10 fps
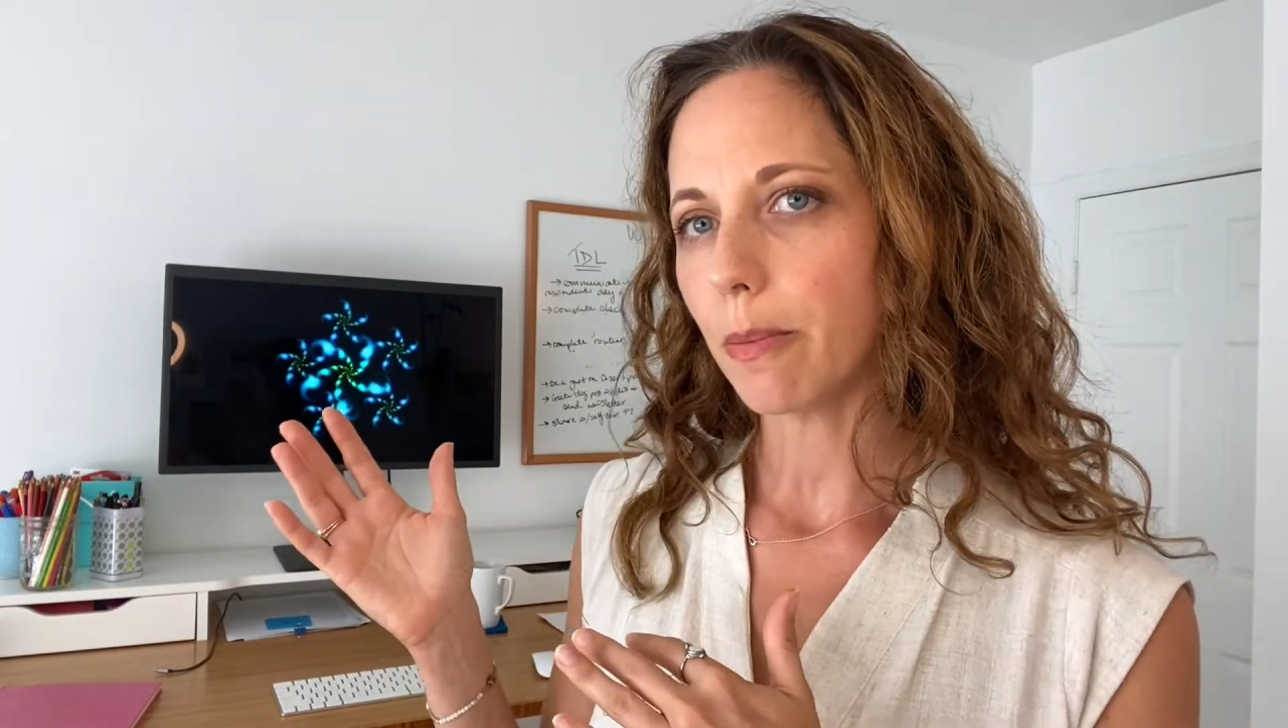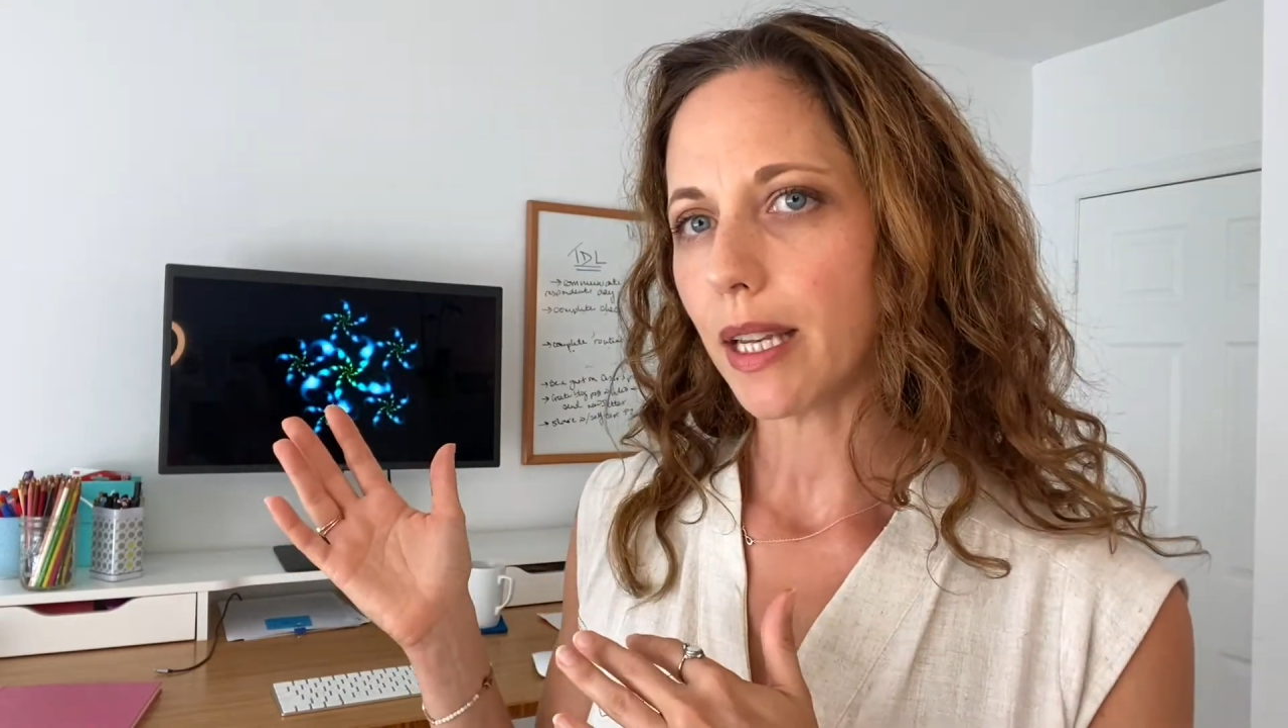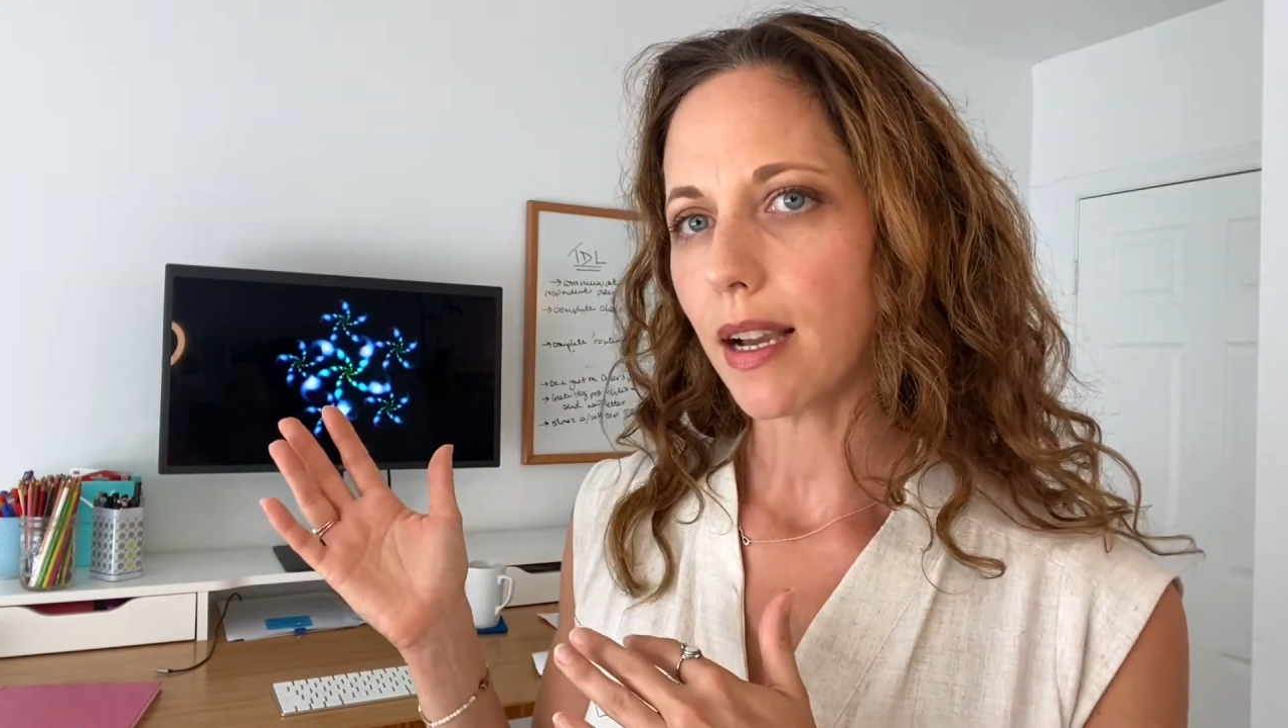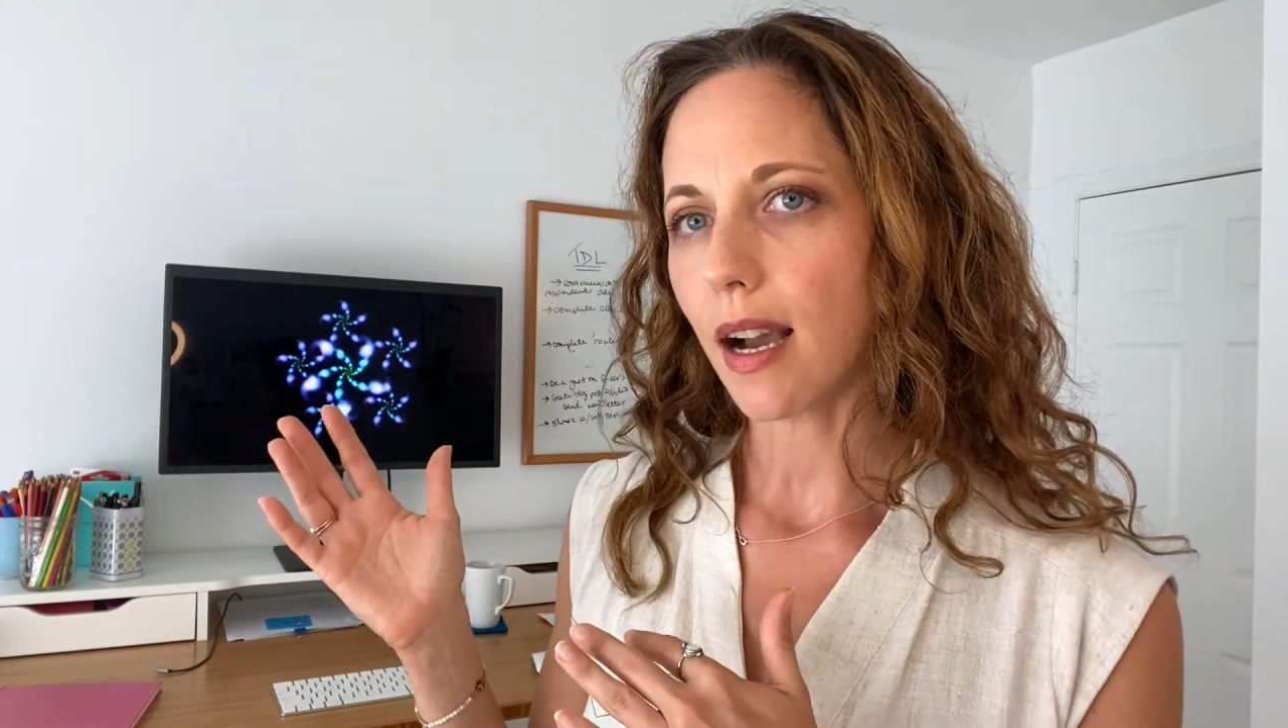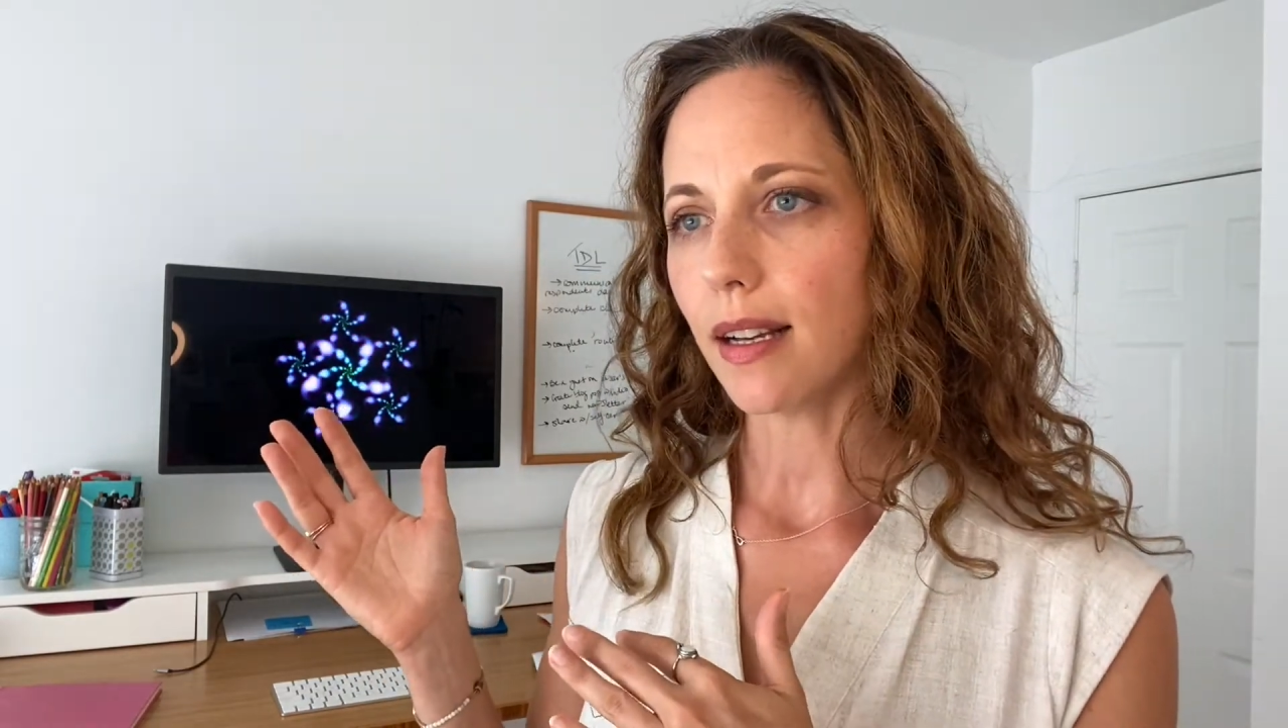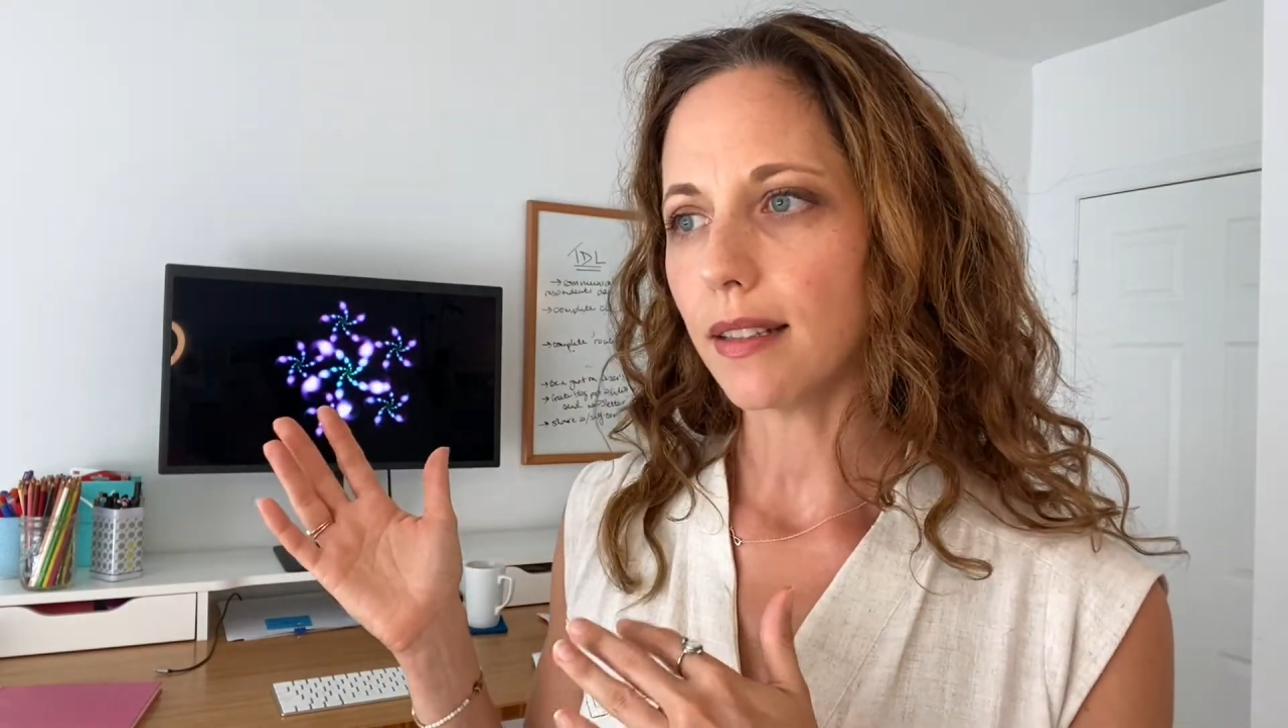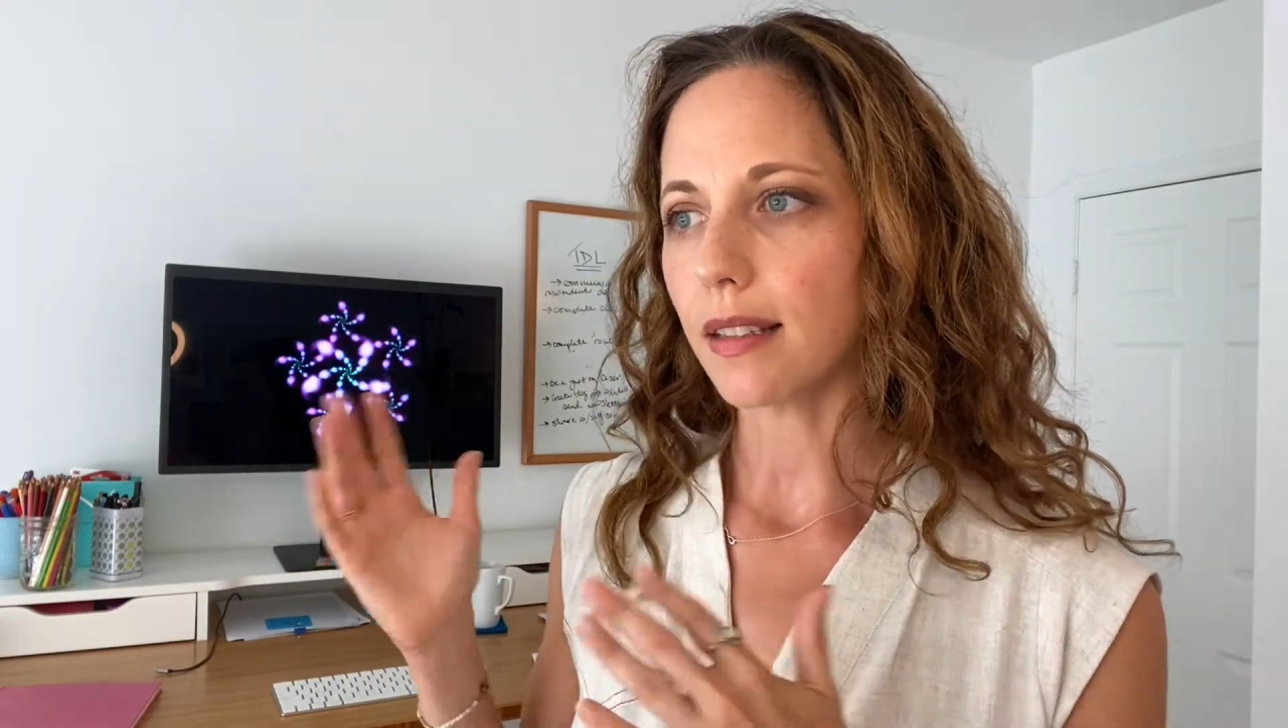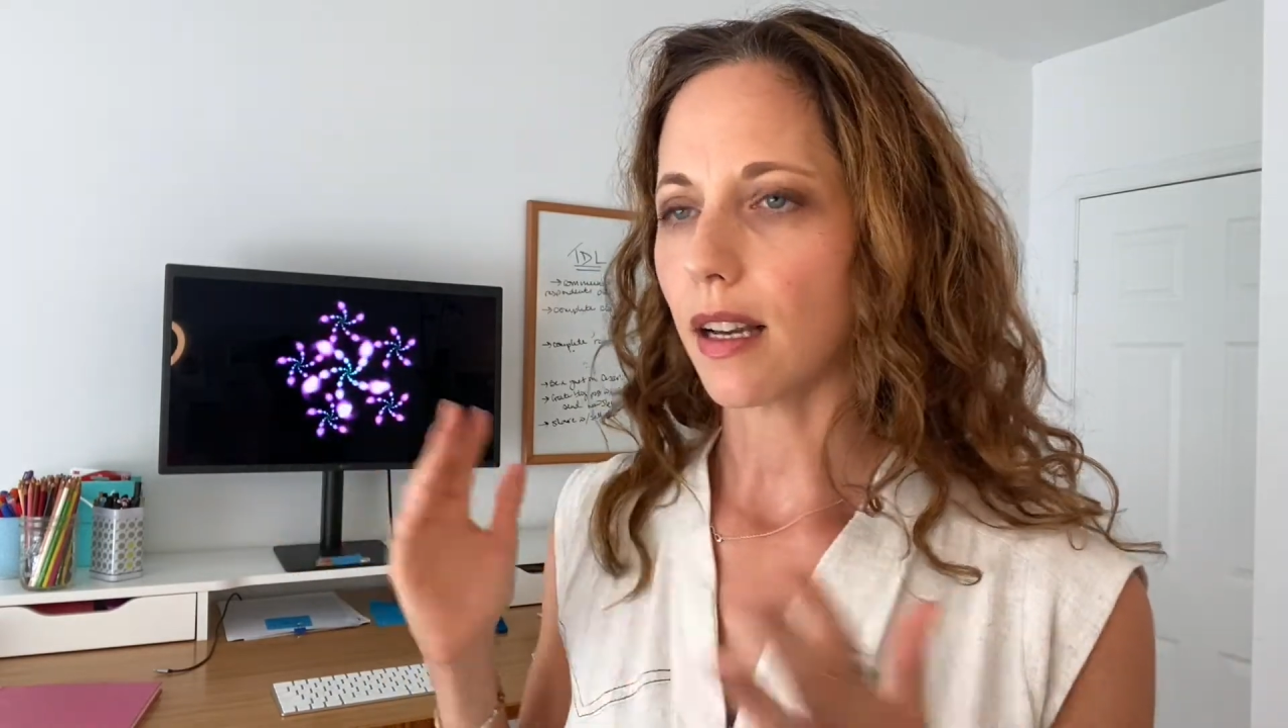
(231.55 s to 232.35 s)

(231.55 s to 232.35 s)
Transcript: because